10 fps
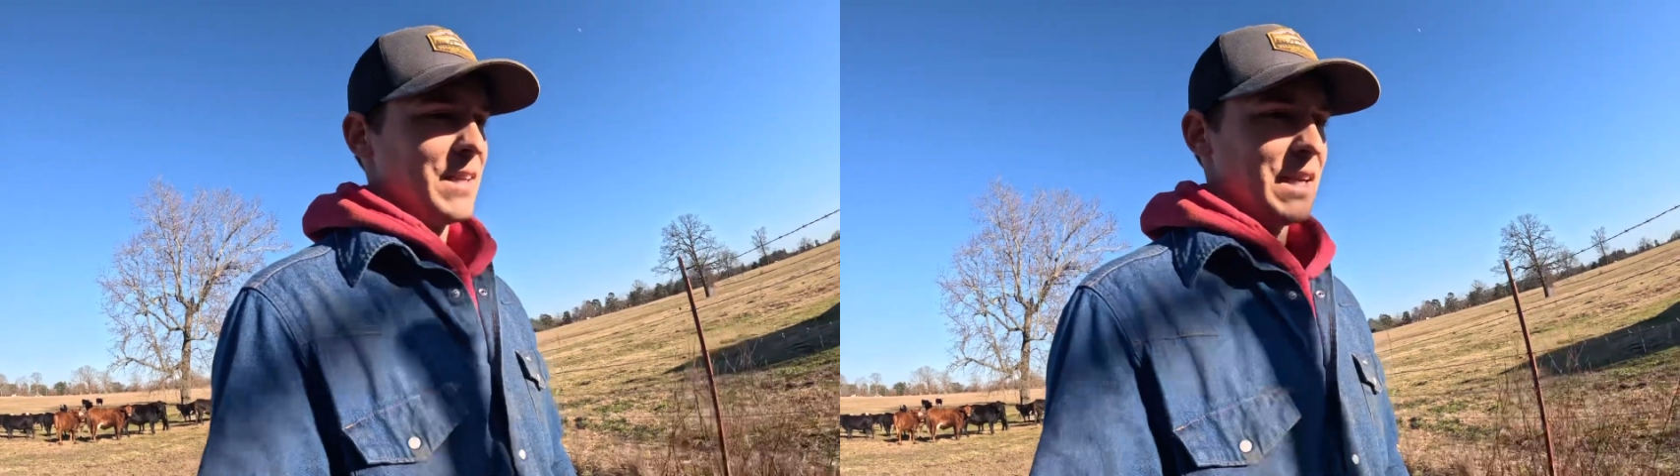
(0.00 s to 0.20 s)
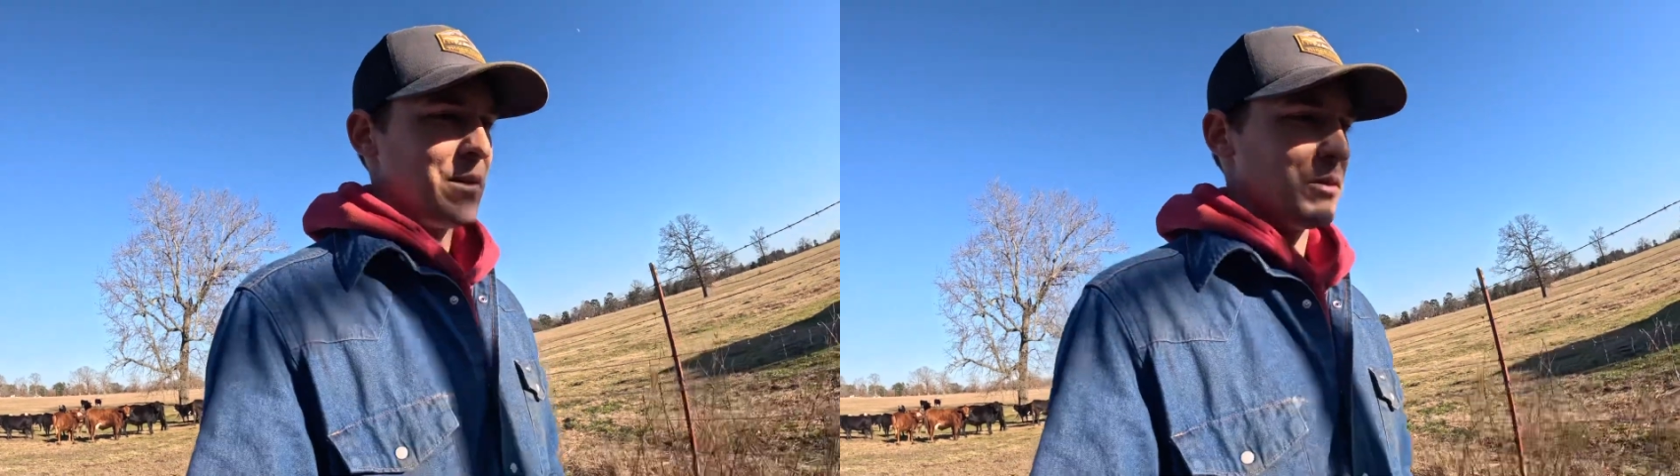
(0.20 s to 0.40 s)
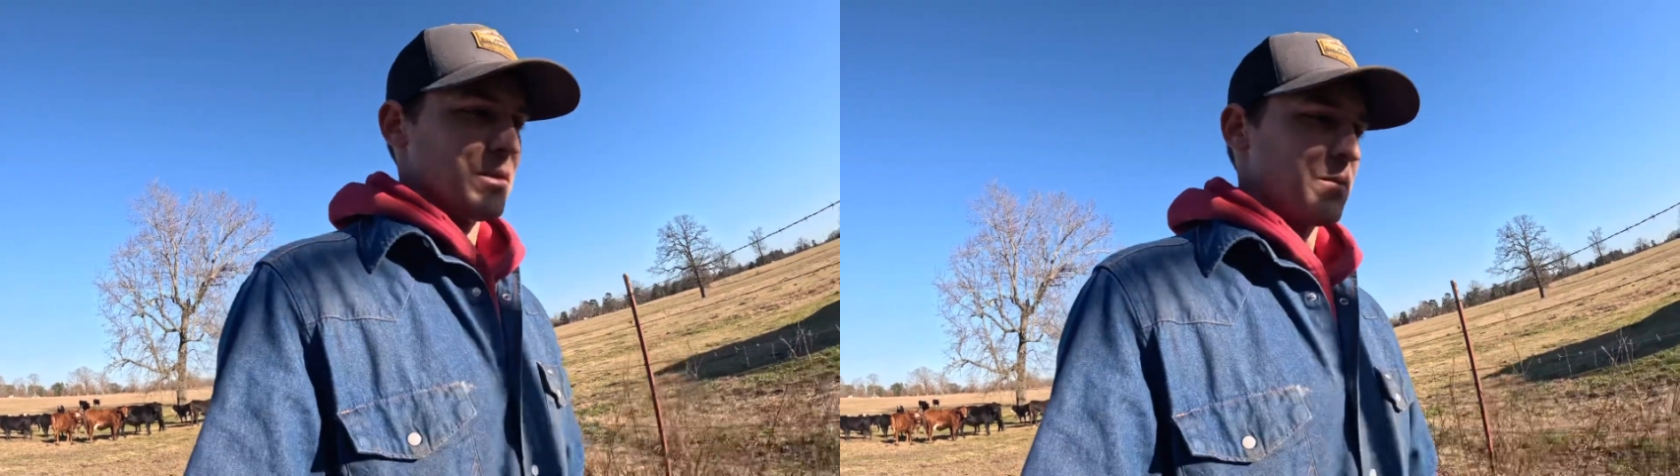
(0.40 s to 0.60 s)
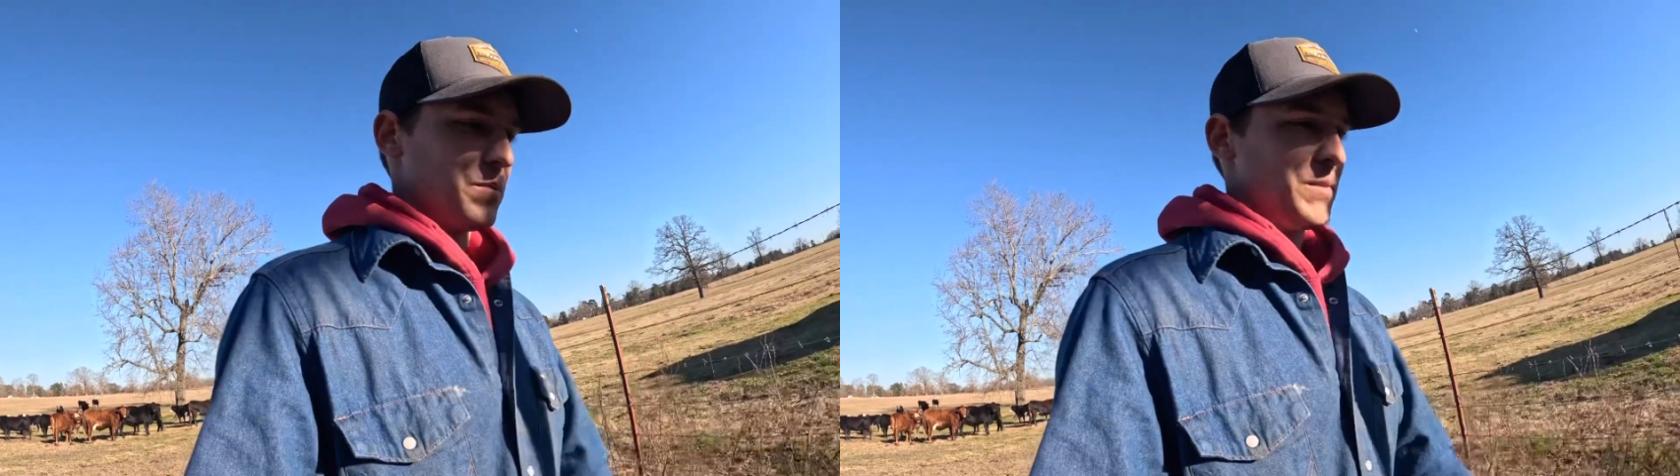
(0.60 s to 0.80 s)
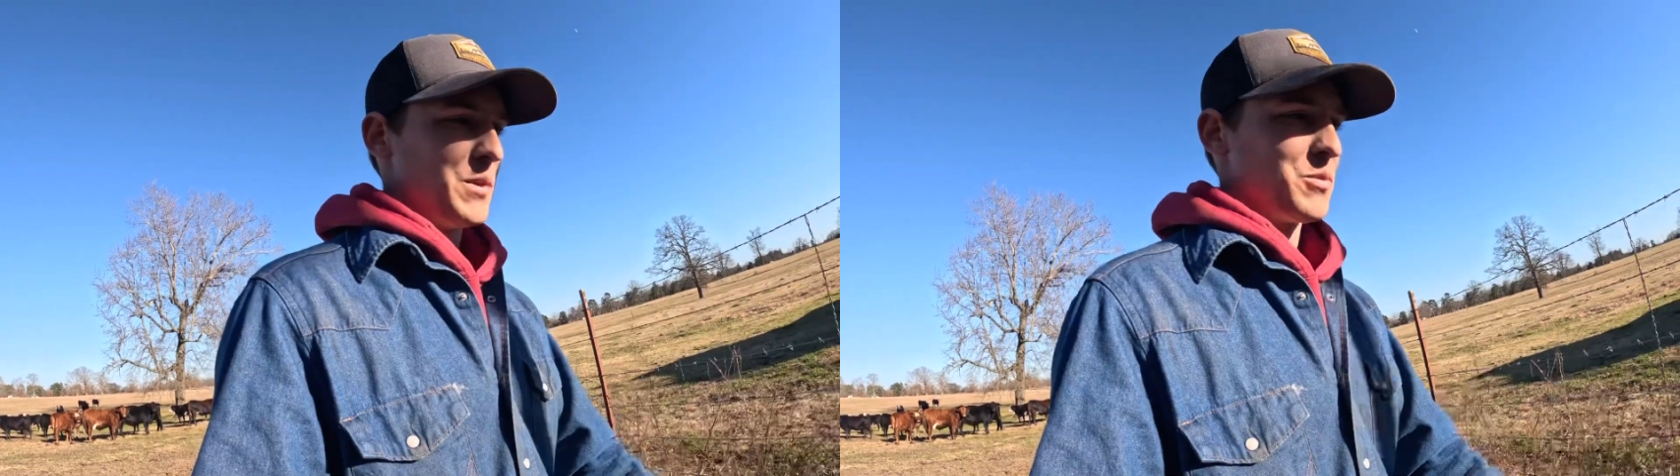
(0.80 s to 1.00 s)
it was
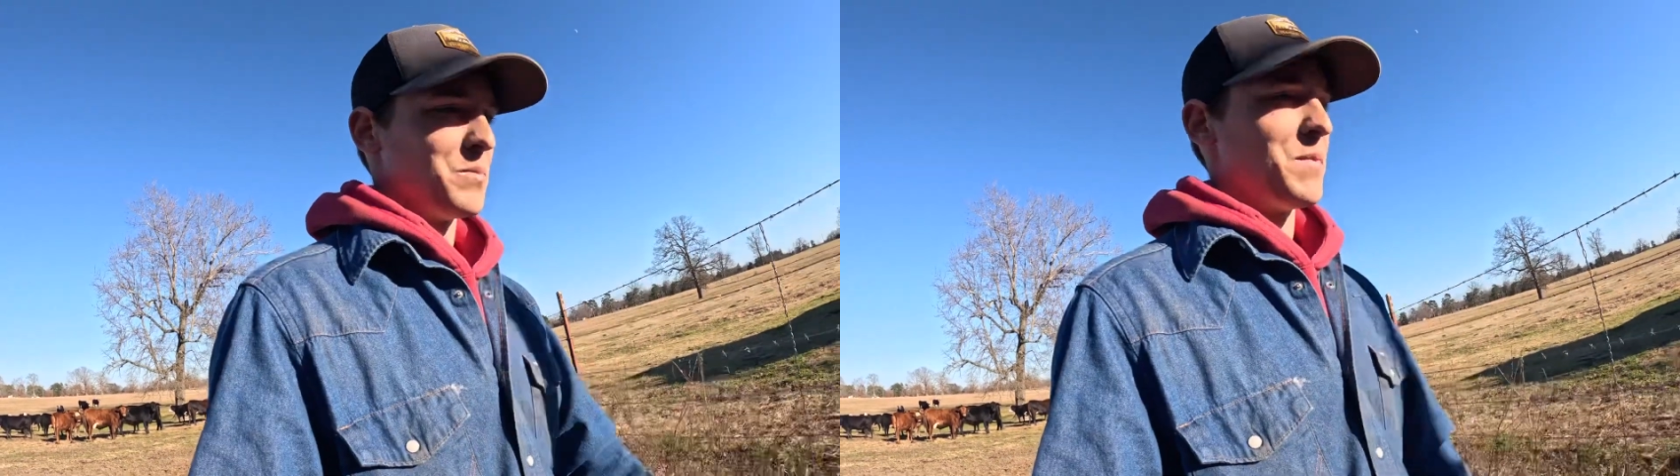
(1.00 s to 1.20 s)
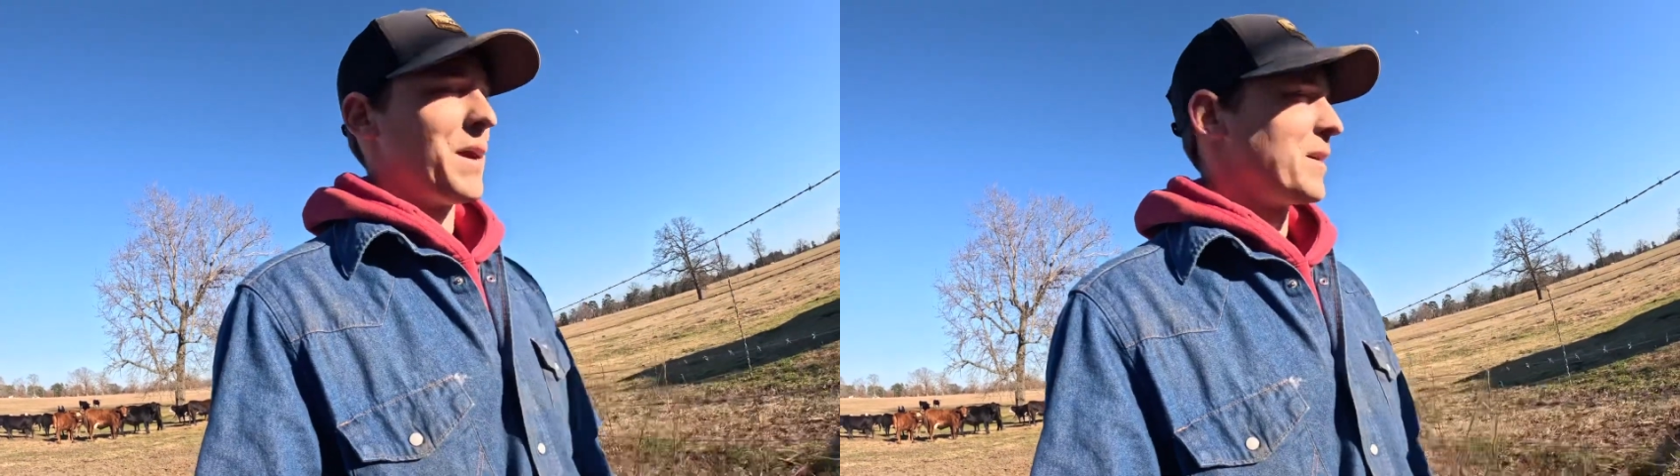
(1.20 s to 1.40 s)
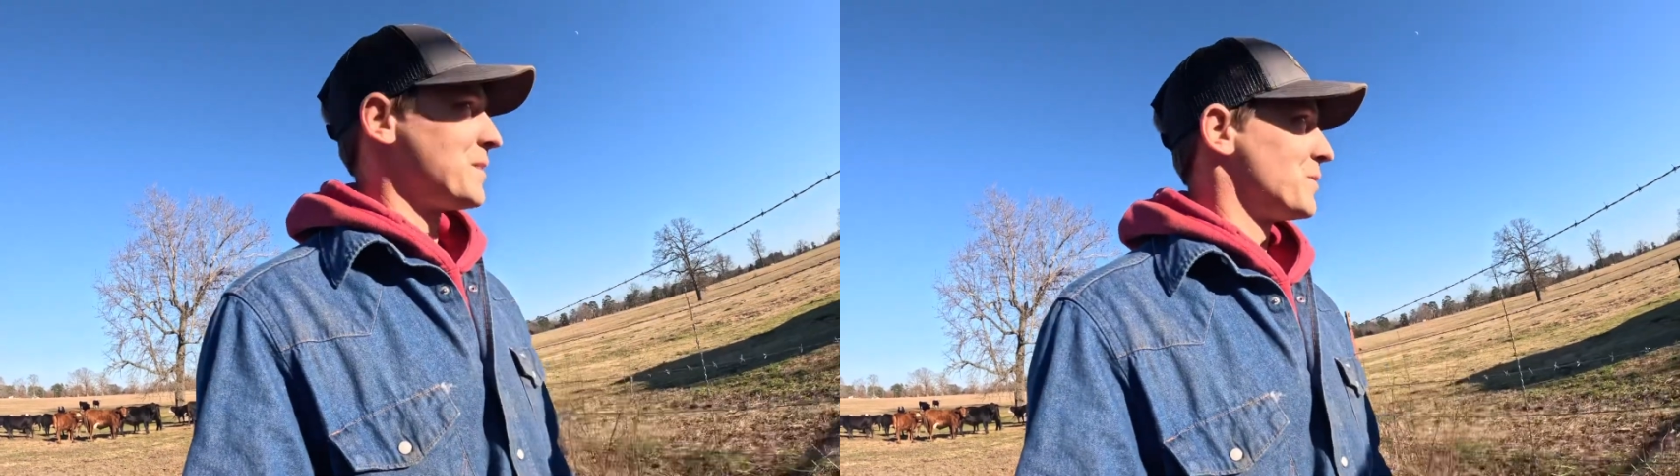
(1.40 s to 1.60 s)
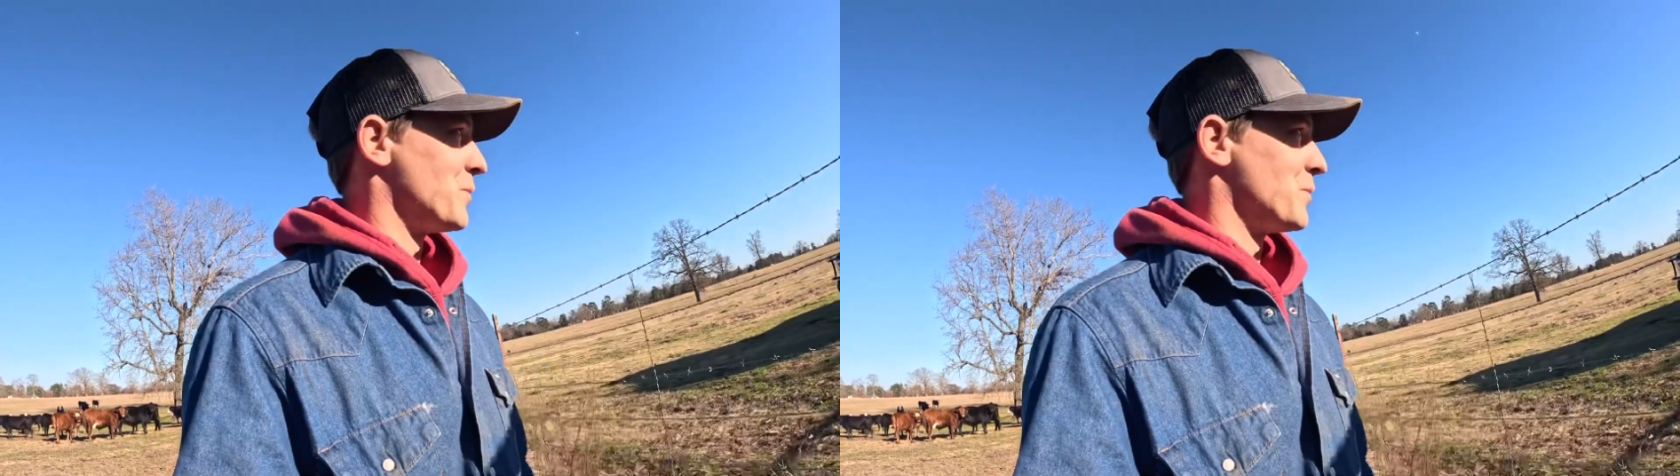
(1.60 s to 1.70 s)
a mess.